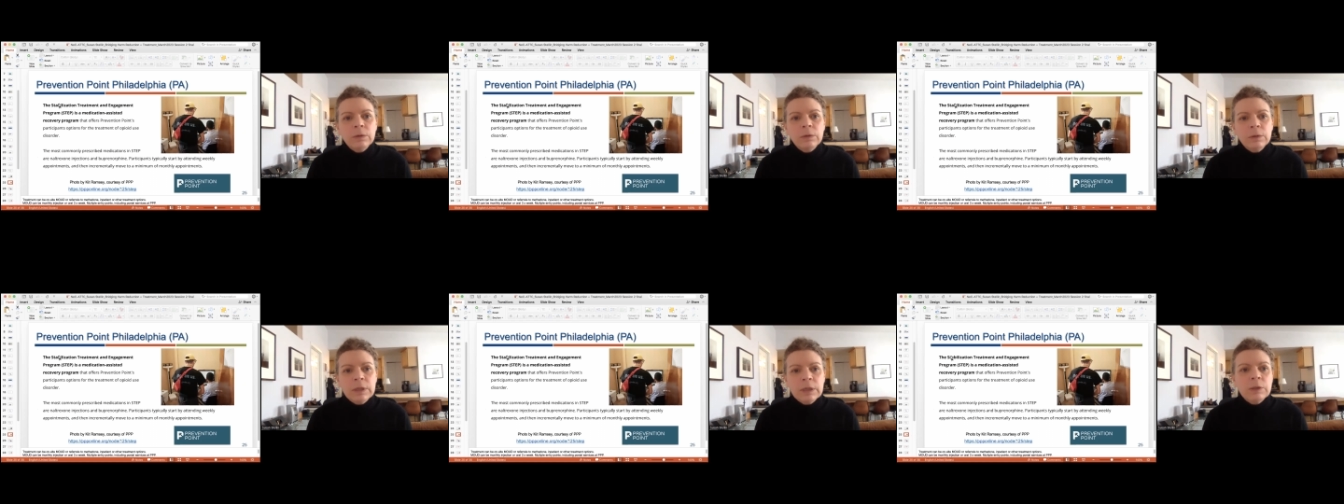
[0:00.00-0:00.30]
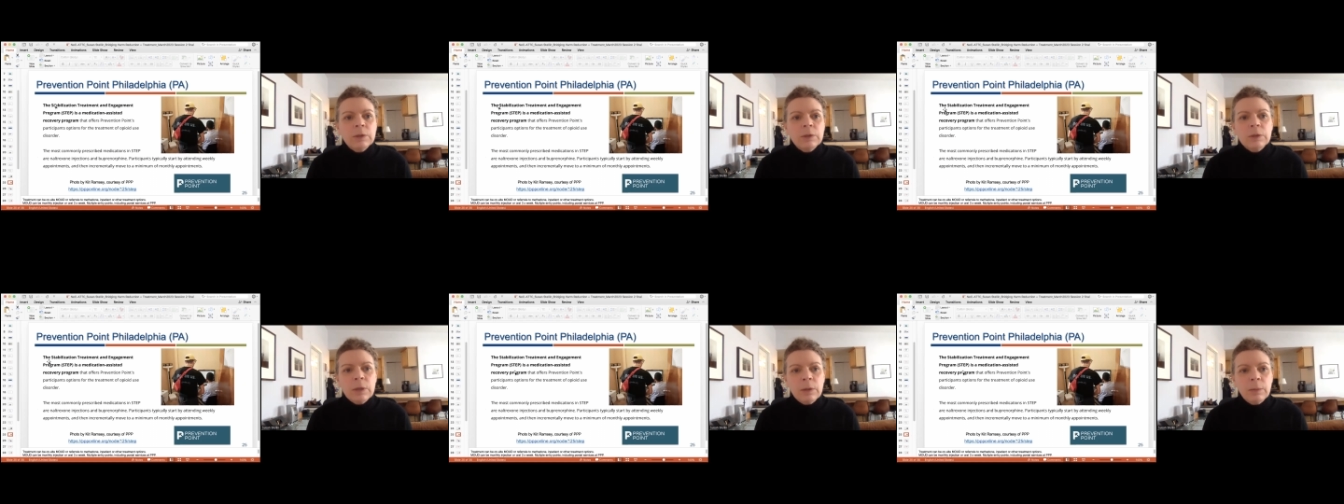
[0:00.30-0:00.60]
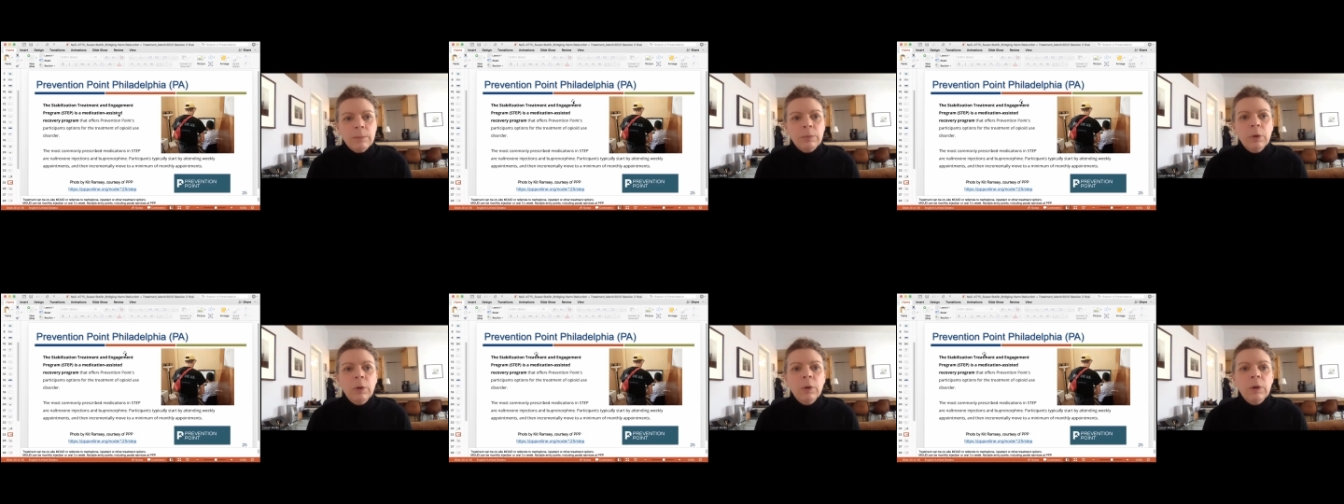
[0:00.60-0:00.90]
this
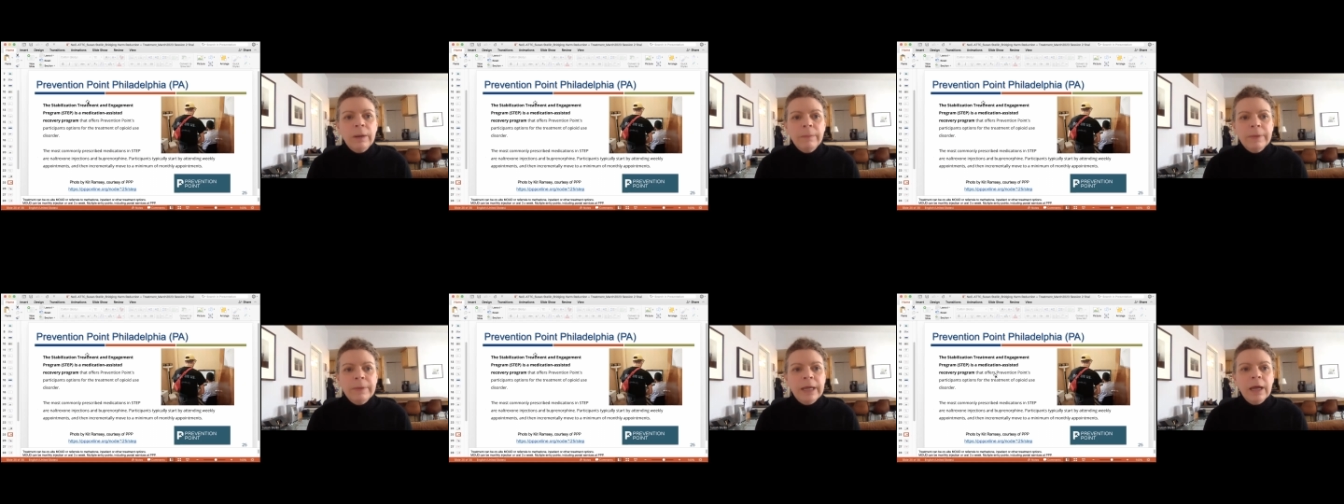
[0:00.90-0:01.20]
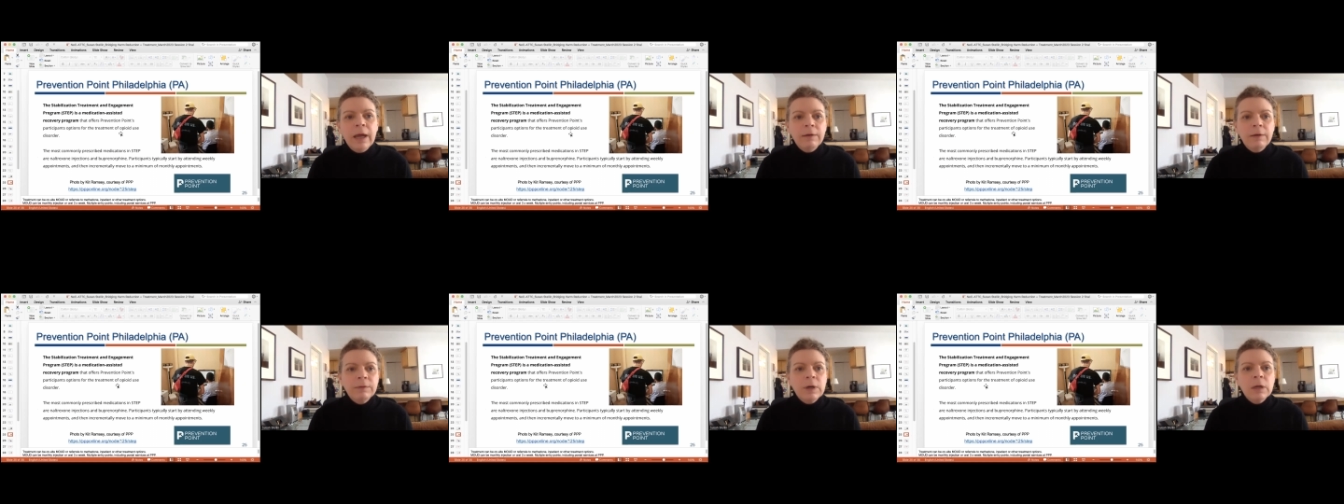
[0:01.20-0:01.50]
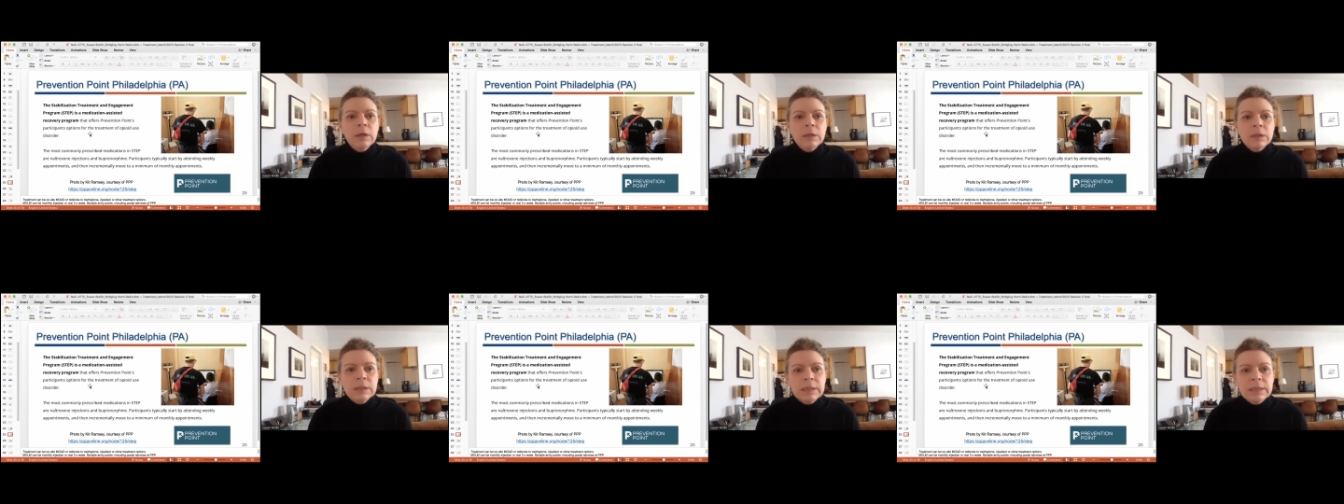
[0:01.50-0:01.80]
program they have
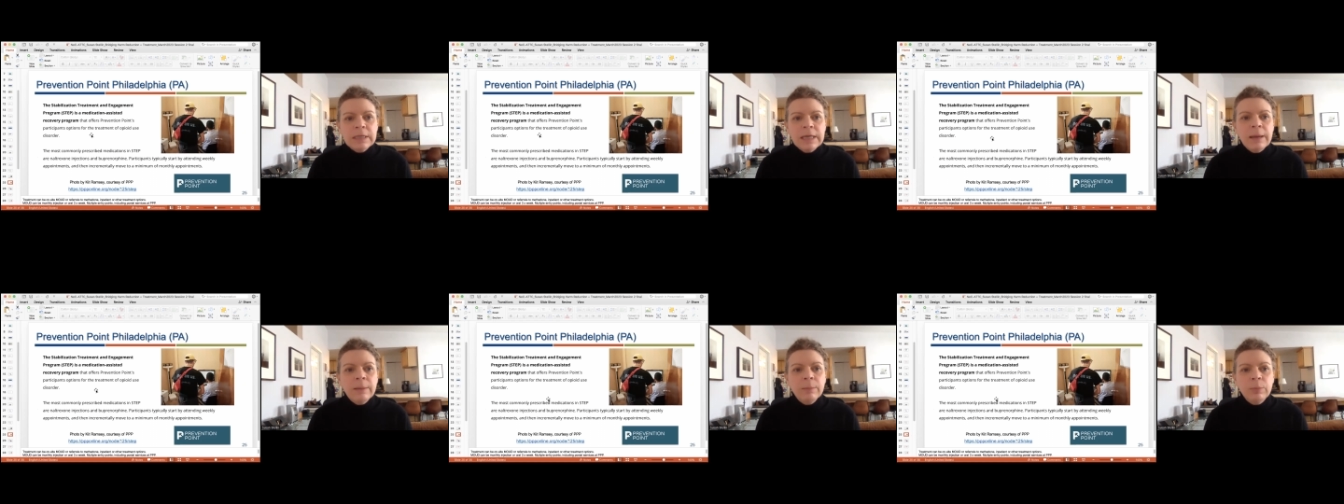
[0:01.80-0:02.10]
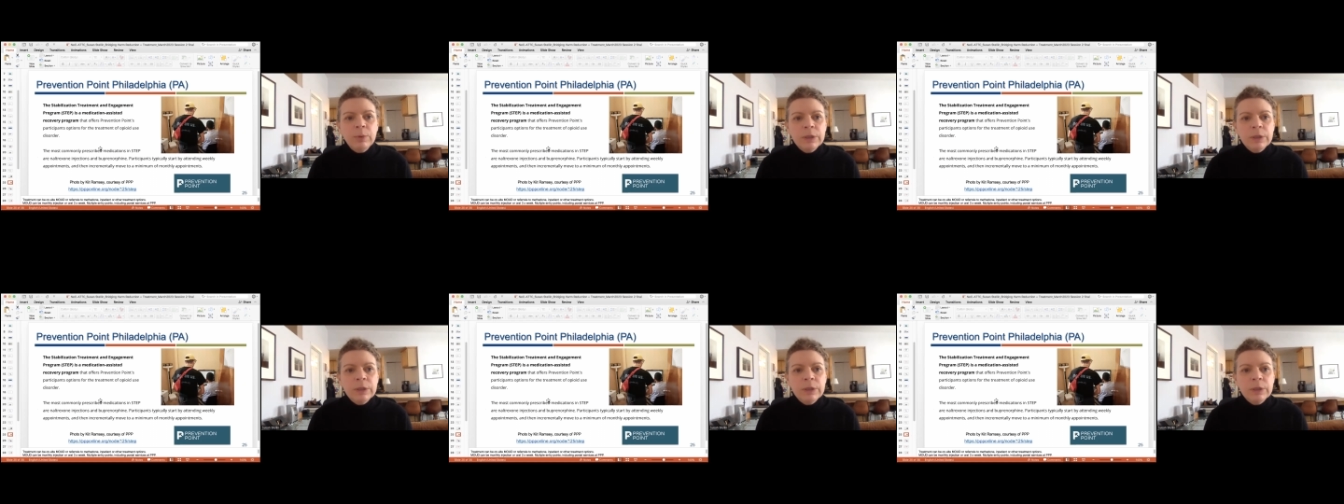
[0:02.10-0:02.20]
called STEP,